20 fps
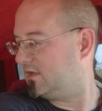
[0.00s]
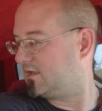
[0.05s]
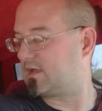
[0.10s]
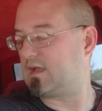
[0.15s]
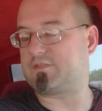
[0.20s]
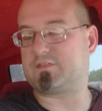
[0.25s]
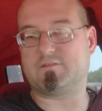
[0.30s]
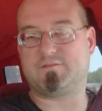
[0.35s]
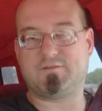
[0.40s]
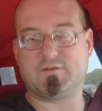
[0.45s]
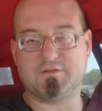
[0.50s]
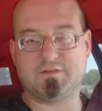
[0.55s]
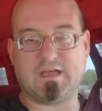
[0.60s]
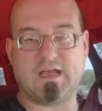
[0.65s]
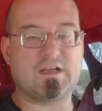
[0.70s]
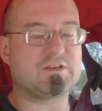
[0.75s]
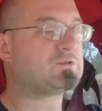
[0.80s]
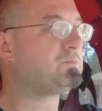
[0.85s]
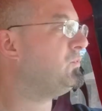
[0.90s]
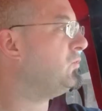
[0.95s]
Got the full
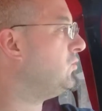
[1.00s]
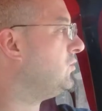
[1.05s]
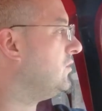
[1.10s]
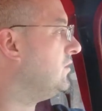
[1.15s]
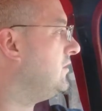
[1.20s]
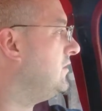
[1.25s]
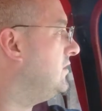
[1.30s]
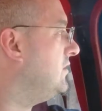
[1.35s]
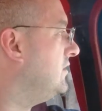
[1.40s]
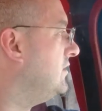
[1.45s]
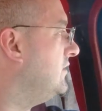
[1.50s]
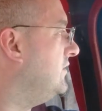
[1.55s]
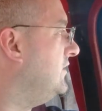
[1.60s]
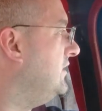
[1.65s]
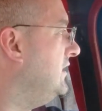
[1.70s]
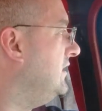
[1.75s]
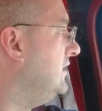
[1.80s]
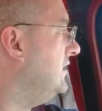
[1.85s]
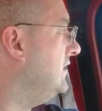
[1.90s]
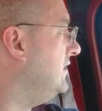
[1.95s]
dashboard.
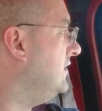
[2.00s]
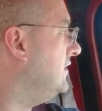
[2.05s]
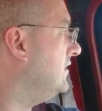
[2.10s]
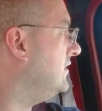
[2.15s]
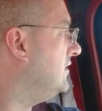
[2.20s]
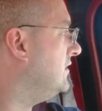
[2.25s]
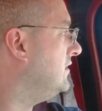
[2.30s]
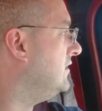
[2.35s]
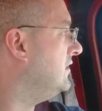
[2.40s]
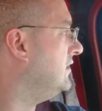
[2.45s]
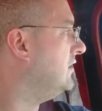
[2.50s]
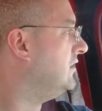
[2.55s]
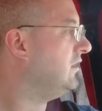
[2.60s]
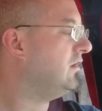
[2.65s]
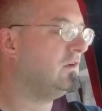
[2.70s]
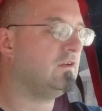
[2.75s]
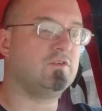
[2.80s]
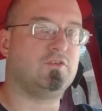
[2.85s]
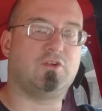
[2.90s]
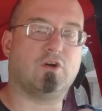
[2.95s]
The
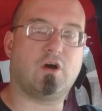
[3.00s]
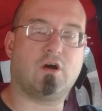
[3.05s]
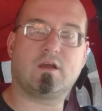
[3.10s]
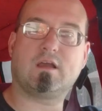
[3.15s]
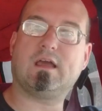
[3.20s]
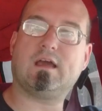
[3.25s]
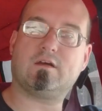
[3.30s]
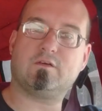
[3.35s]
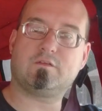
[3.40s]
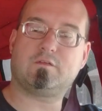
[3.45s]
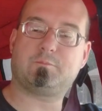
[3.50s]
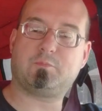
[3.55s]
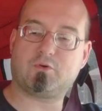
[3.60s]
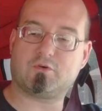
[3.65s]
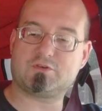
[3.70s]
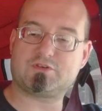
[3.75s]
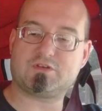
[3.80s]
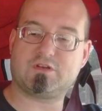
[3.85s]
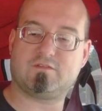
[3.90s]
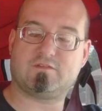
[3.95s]
doghouse
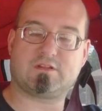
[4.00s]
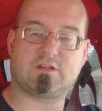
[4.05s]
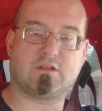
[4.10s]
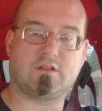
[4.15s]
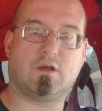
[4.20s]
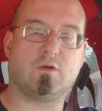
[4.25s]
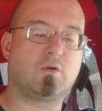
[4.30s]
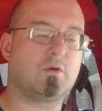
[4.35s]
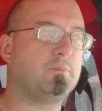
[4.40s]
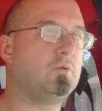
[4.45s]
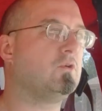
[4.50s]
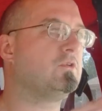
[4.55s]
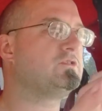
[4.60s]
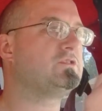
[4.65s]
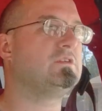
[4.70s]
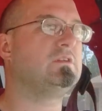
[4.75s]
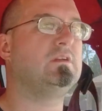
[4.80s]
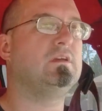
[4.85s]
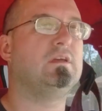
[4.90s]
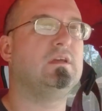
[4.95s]
portion of it, the lower
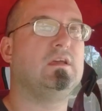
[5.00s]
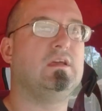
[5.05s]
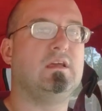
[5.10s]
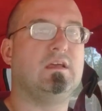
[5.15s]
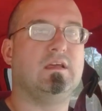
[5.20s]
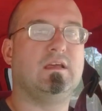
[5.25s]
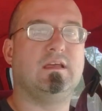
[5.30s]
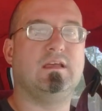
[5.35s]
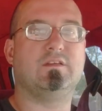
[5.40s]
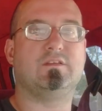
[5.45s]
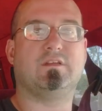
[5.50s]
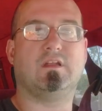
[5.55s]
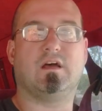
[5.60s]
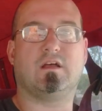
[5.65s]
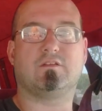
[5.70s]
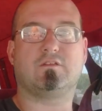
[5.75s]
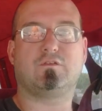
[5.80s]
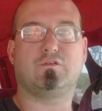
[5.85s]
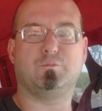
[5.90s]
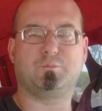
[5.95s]
portion, is
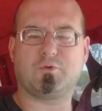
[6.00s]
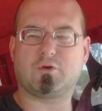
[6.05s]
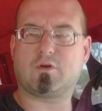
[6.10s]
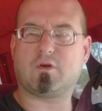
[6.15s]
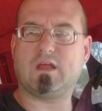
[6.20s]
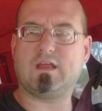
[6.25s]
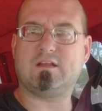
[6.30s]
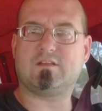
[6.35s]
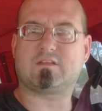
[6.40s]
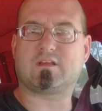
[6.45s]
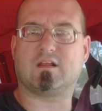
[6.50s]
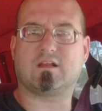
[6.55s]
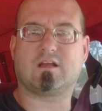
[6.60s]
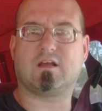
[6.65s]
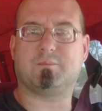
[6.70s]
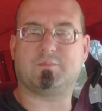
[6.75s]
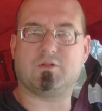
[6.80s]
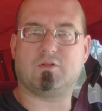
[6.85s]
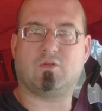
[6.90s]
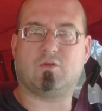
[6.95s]
not super great. It's got a
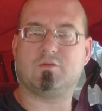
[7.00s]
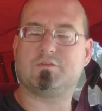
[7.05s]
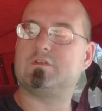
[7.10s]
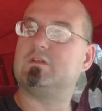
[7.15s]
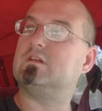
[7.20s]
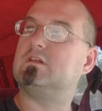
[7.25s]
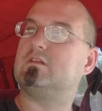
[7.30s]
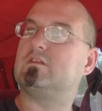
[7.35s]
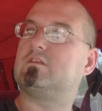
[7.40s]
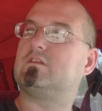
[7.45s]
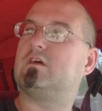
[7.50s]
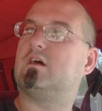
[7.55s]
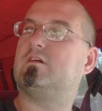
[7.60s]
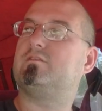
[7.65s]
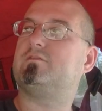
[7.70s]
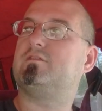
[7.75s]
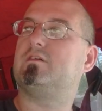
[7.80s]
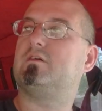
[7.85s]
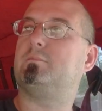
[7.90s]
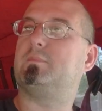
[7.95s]
couple holes in it and
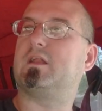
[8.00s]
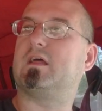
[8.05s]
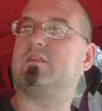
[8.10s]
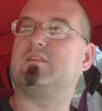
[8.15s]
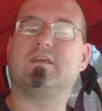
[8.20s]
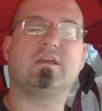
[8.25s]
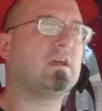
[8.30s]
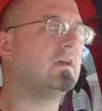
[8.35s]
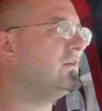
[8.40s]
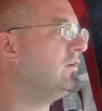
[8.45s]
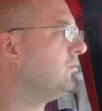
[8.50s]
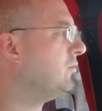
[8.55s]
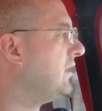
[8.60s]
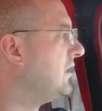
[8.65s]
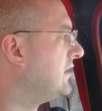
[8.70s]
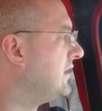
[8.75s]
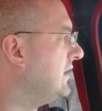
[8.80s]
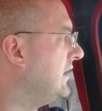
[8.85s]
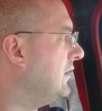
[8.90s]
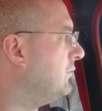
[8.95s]
stuff, but I think I know
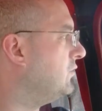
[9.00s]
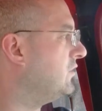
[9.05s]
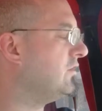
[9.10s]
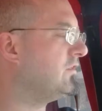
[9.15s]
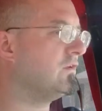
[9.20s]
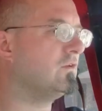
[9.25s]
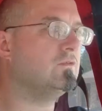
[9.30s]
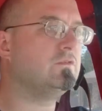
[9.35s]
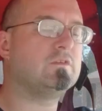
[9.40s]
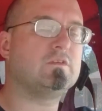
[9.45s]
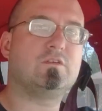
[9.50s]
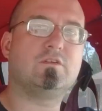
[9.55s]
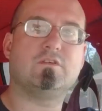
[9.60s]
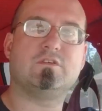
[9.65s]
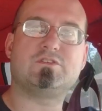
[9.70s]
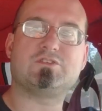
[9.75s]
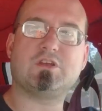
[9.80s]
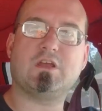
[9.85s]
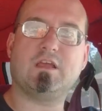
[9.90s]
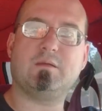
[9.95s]
where I can get one of those in
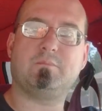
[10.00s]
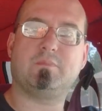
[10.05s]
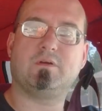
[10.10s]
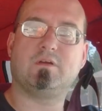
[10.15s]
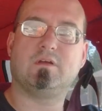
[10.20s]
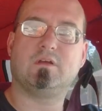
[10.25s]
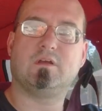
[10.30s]
good shape.